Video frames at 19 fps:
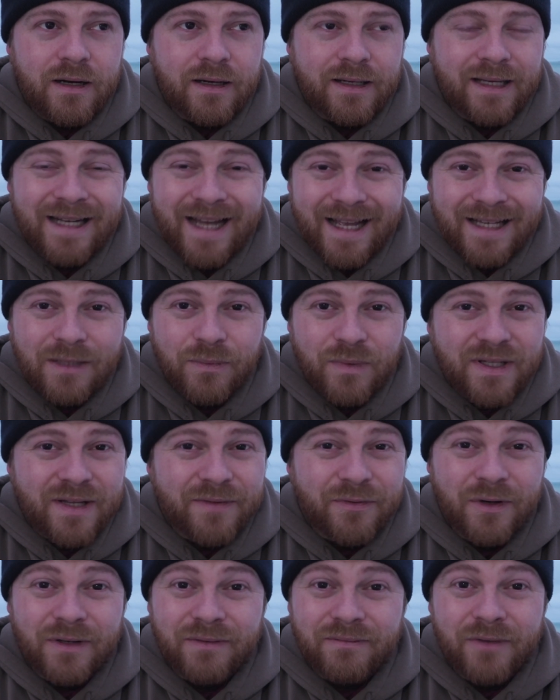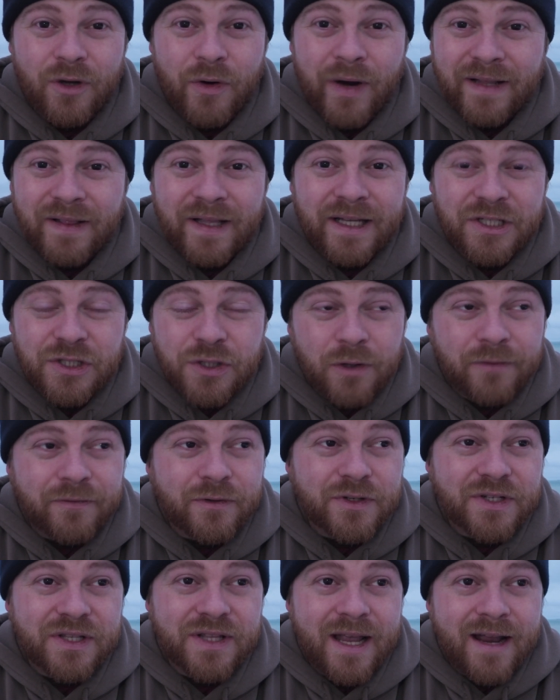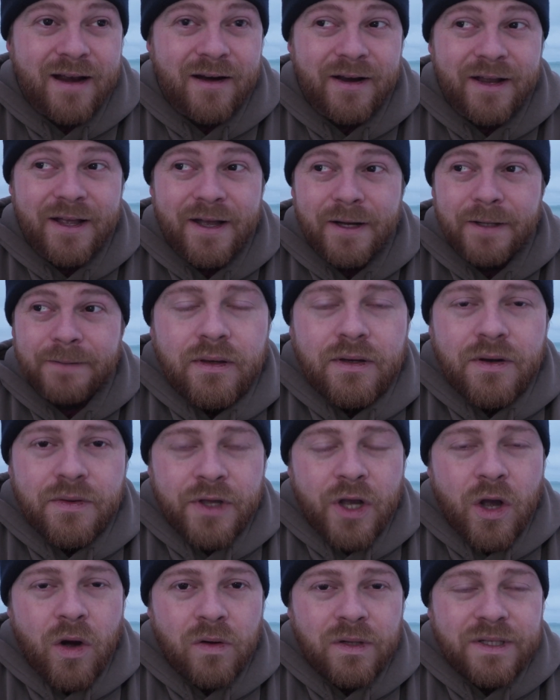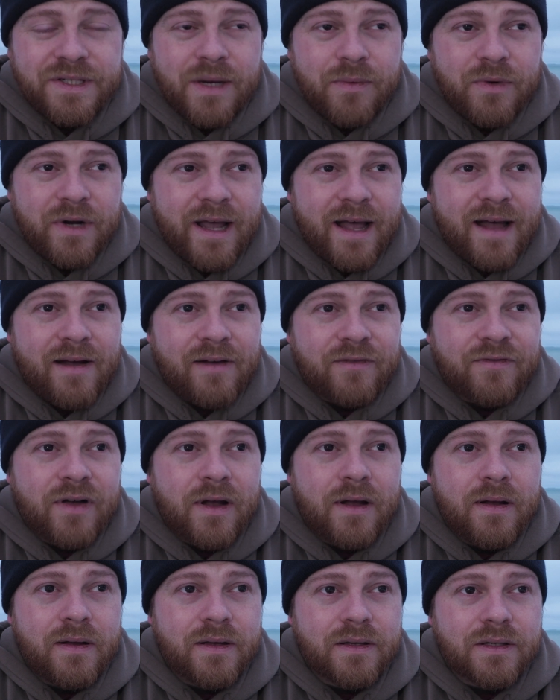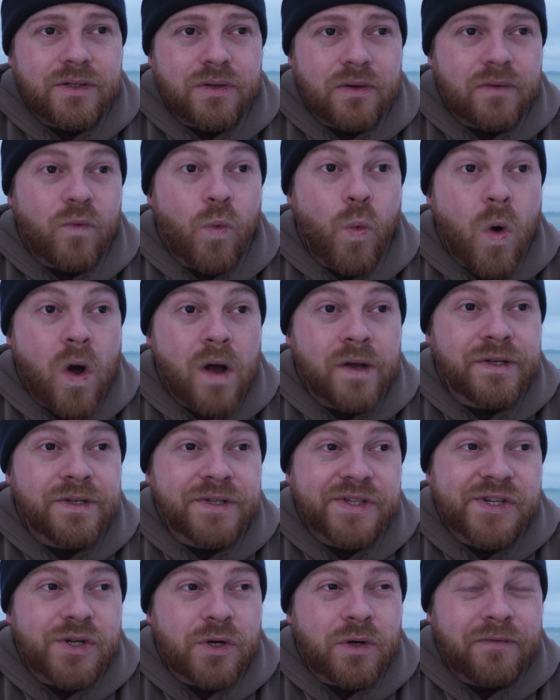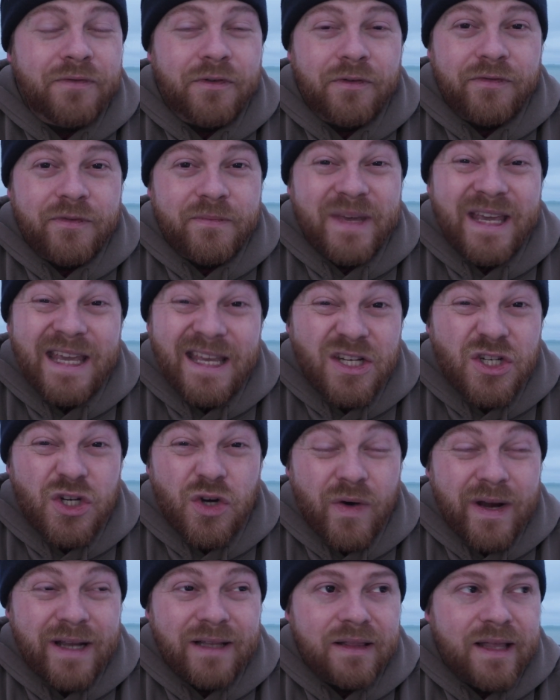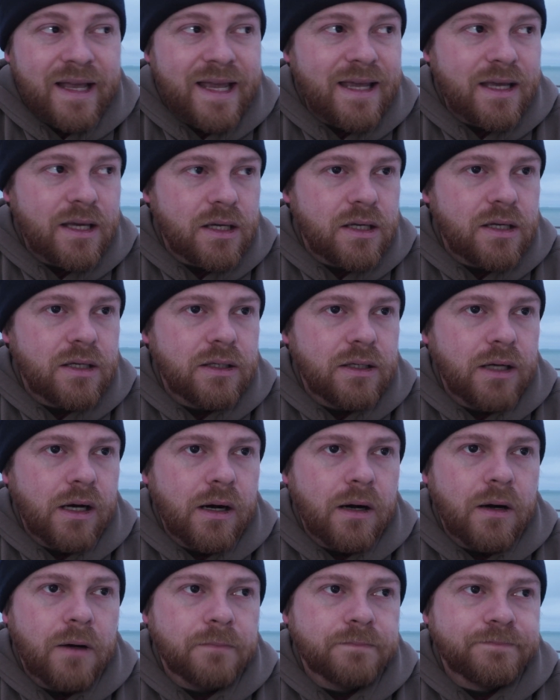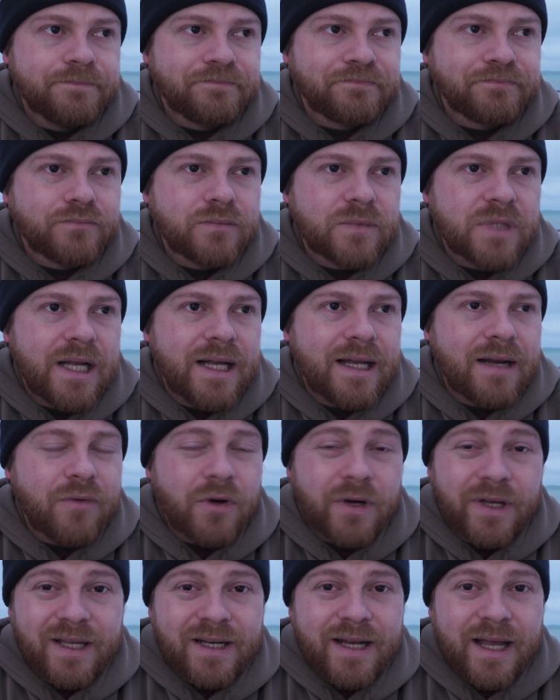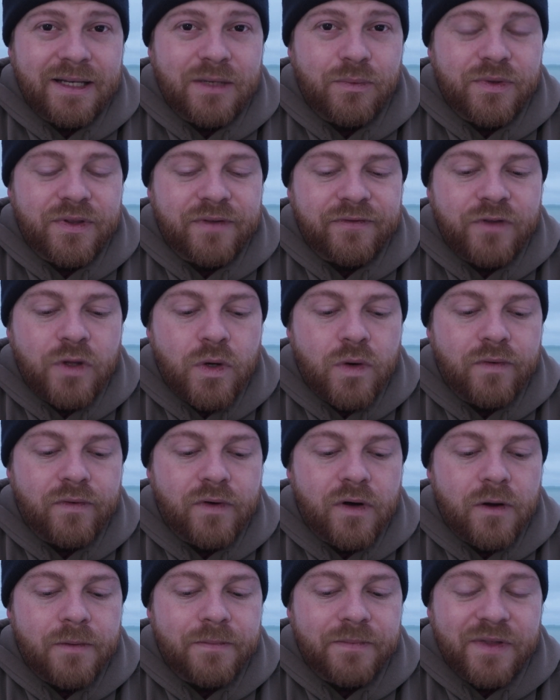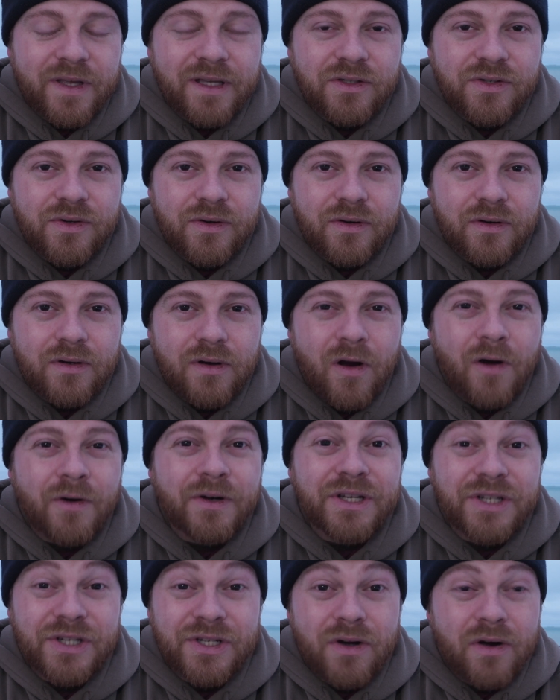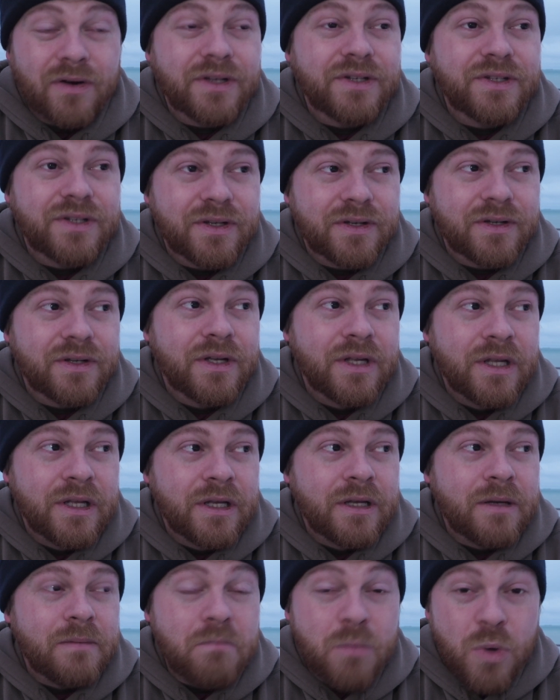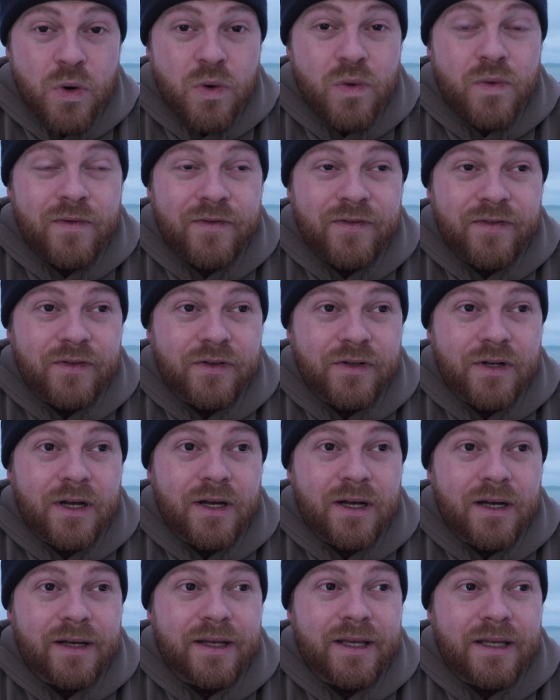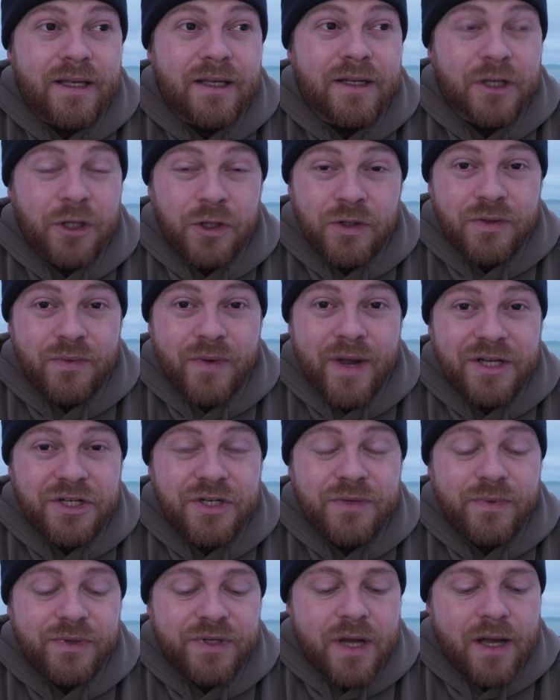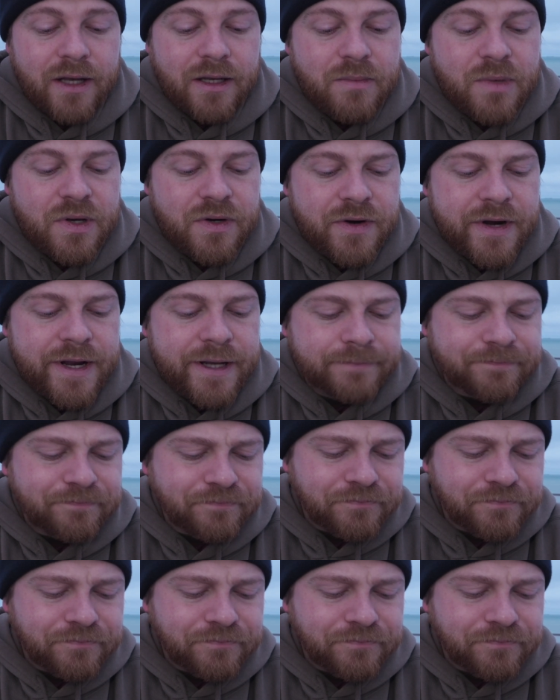connecting with different Great Lake surfers in the area. You know, the goal is I want to have sort of one surfer from each Great Lake, and I've already connected with a few of them. Things are already starting to move in a good direction with the documentary.